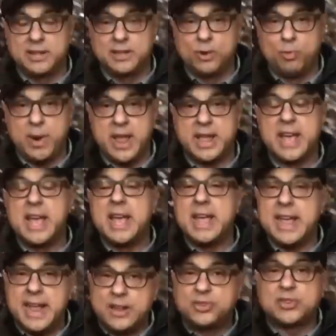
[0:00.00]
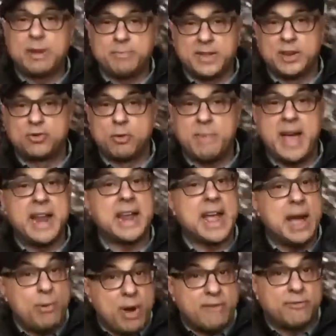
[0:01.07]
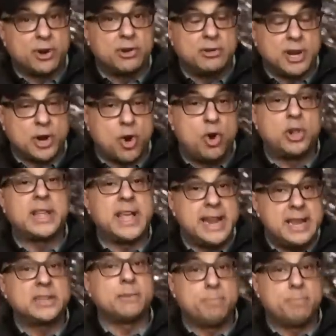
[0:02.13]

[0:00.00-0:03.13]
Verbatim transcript: the week is something dramatic. However, Nicolle, it is a